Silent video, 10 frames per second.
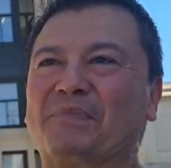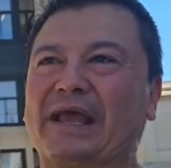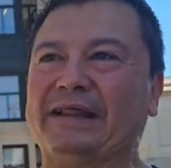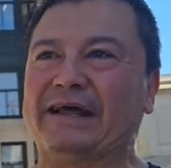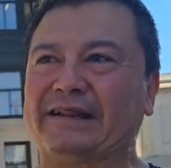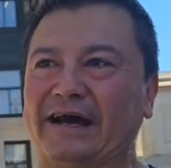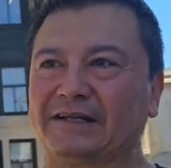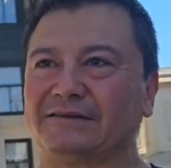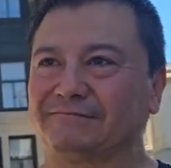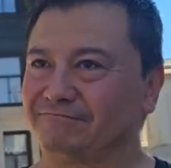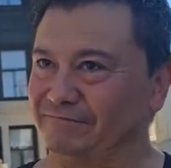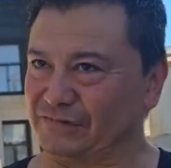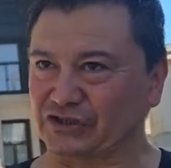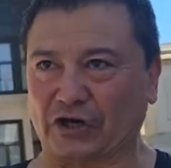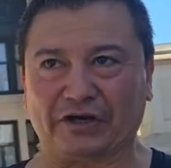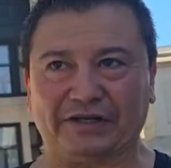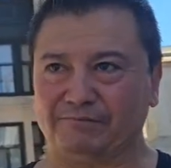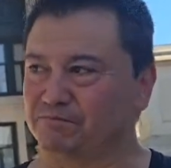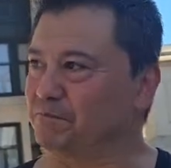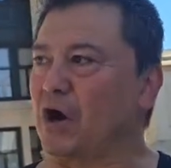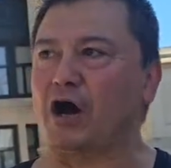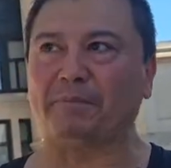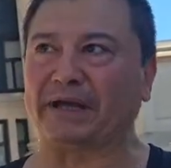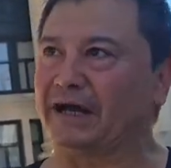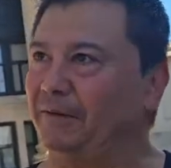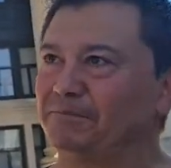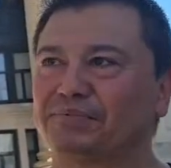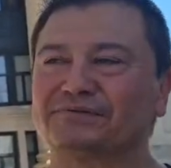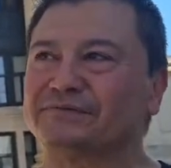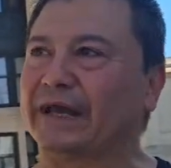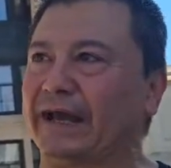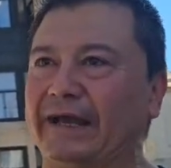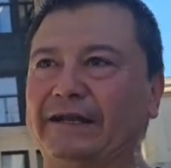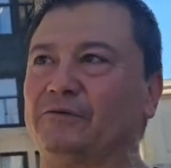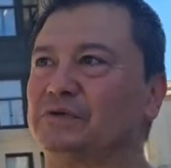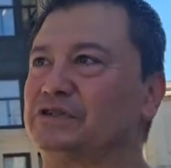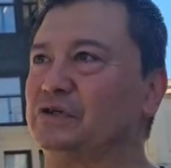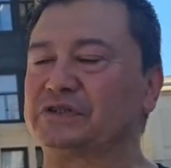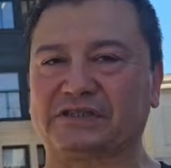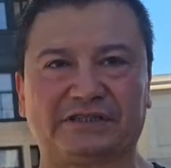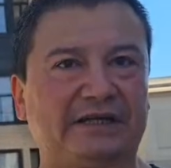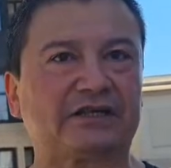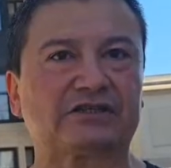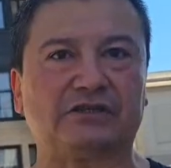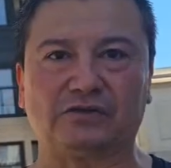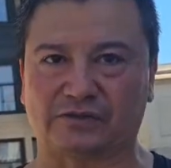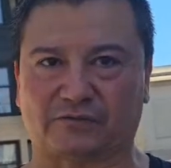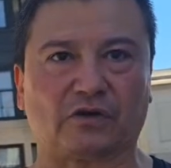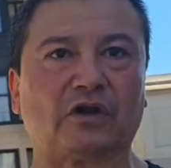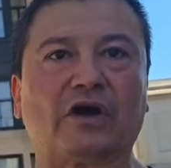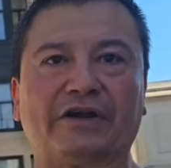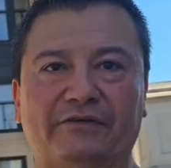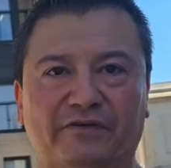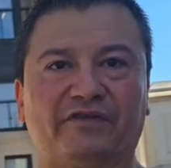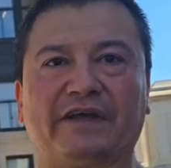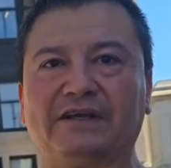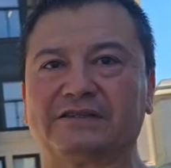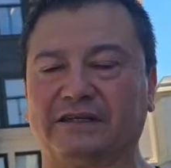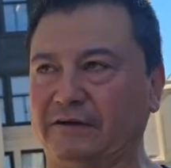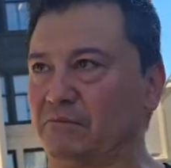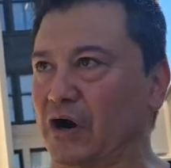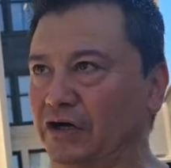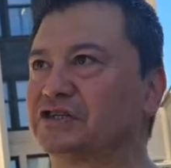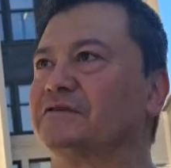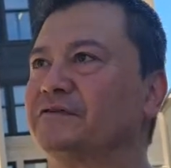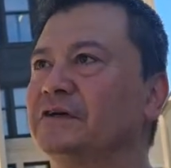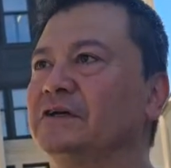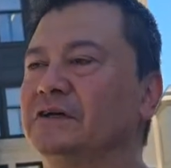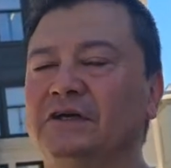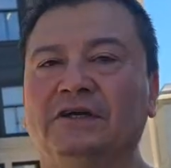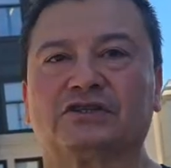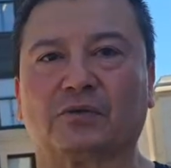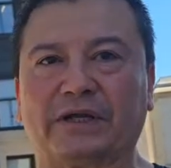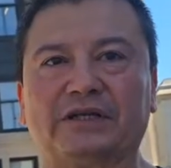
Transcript: And then that started popping up, and it was used as an excuse for a lot of different things, and in March of 2020,